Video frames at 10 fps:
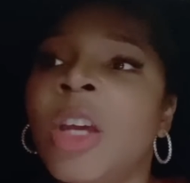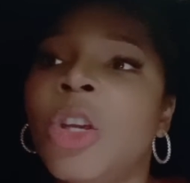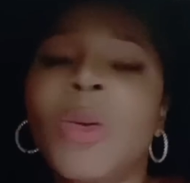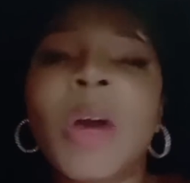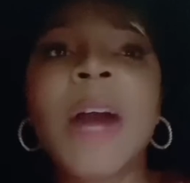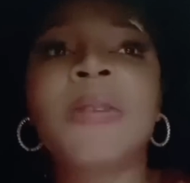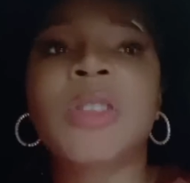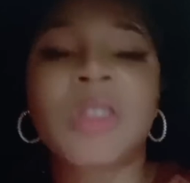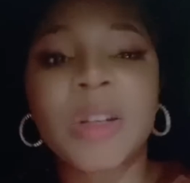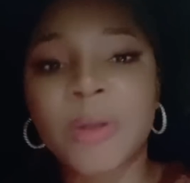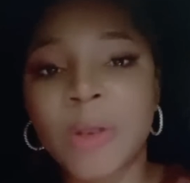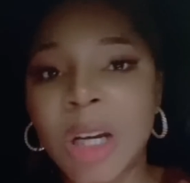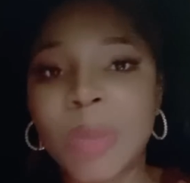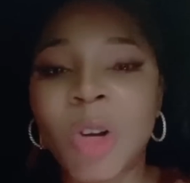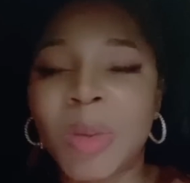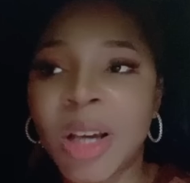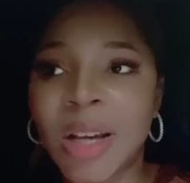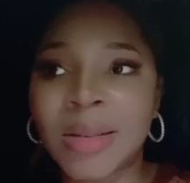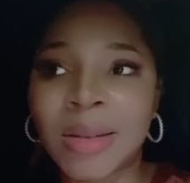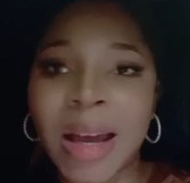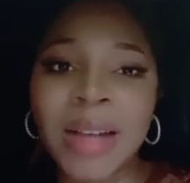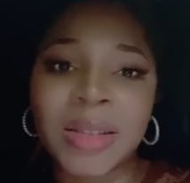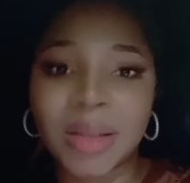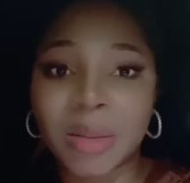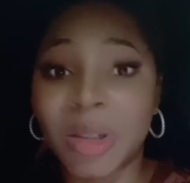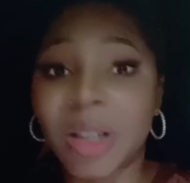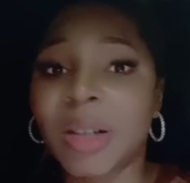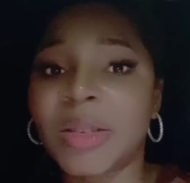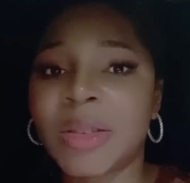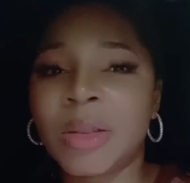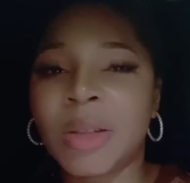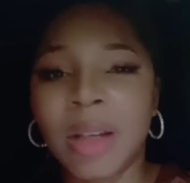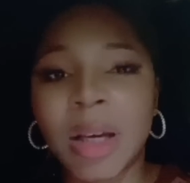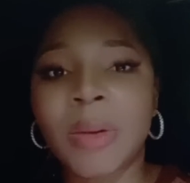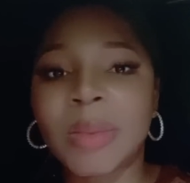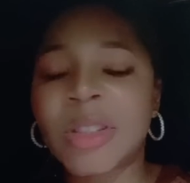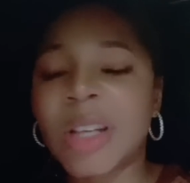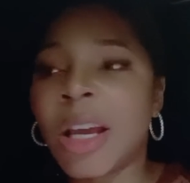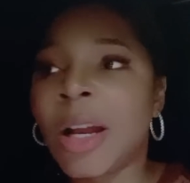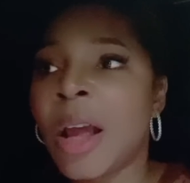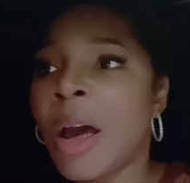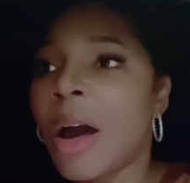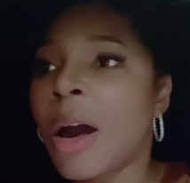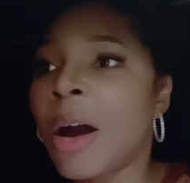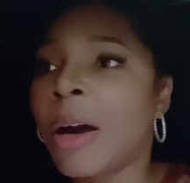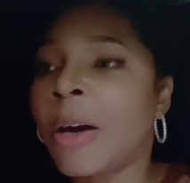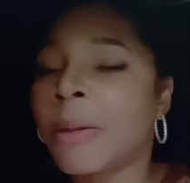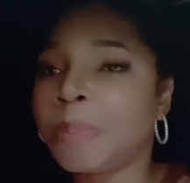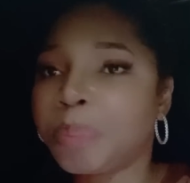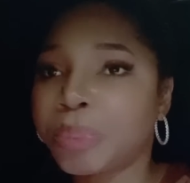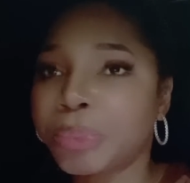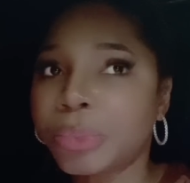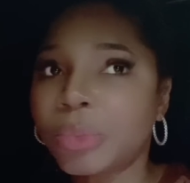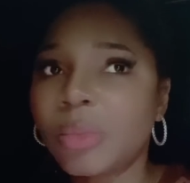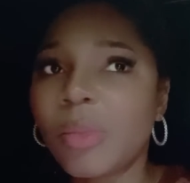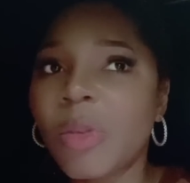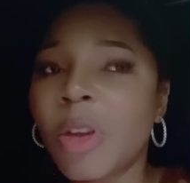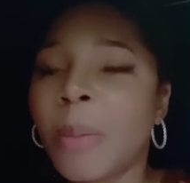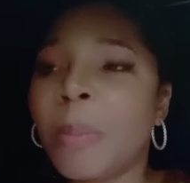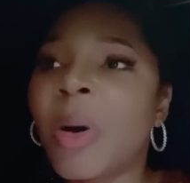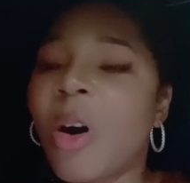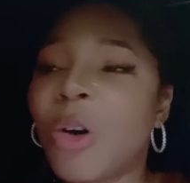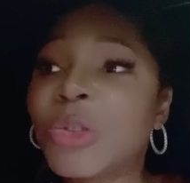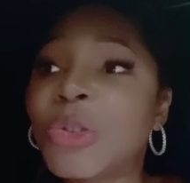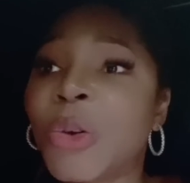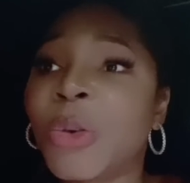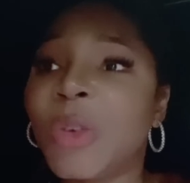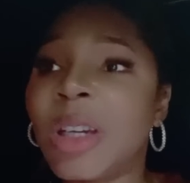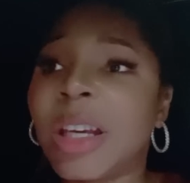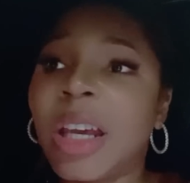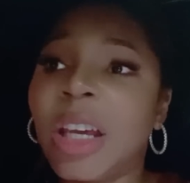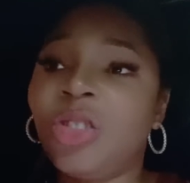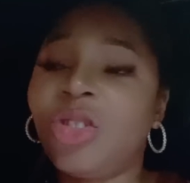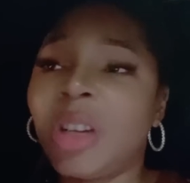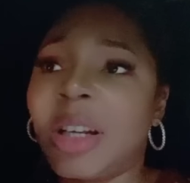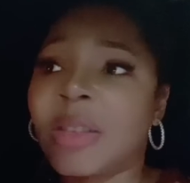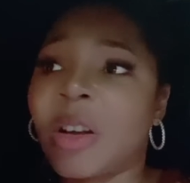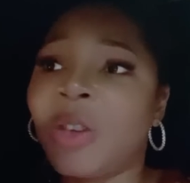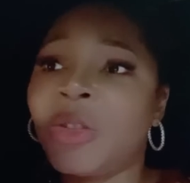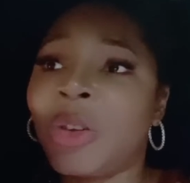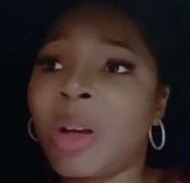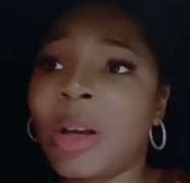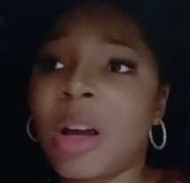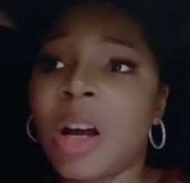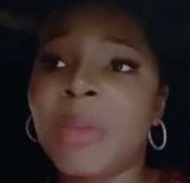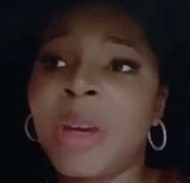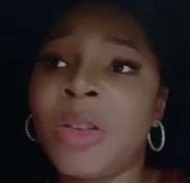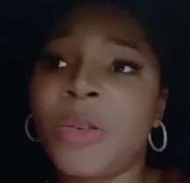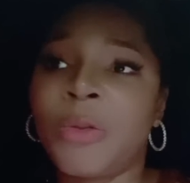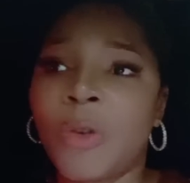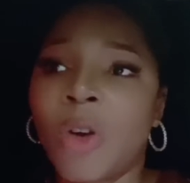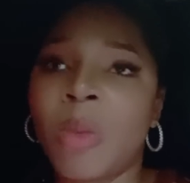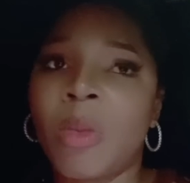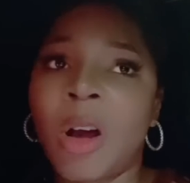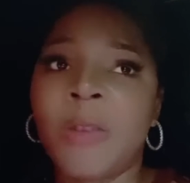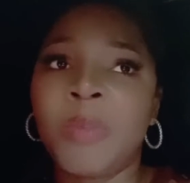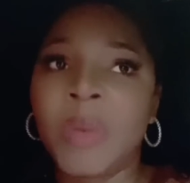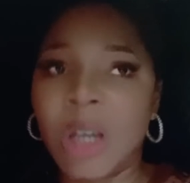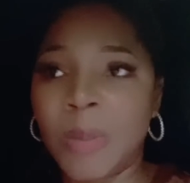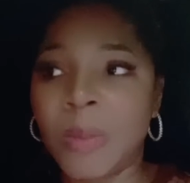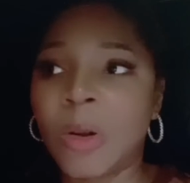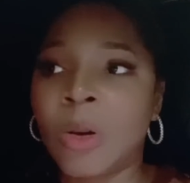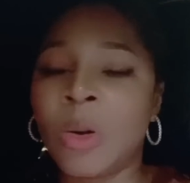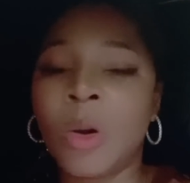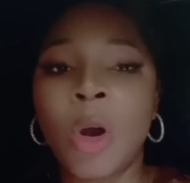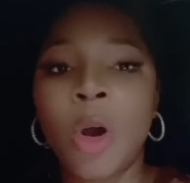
you don't have to suffer anymore because of the hands of someone else. Do you get what I'm saying? But also, vindication is also going to come in the form of people